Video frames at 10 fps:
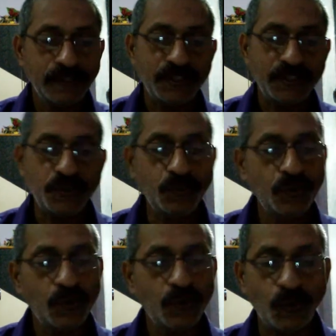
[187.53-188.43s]
You
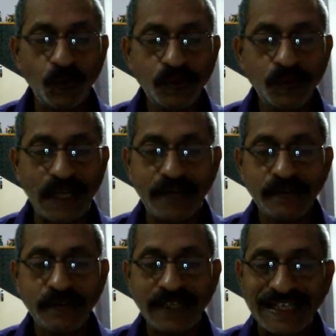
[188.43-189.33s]
know that
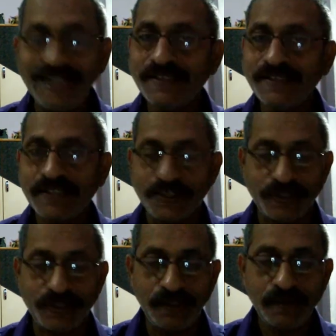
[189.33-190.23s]
hill
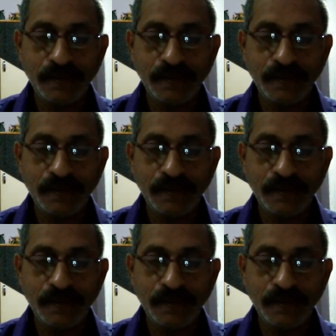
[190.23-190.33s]
stations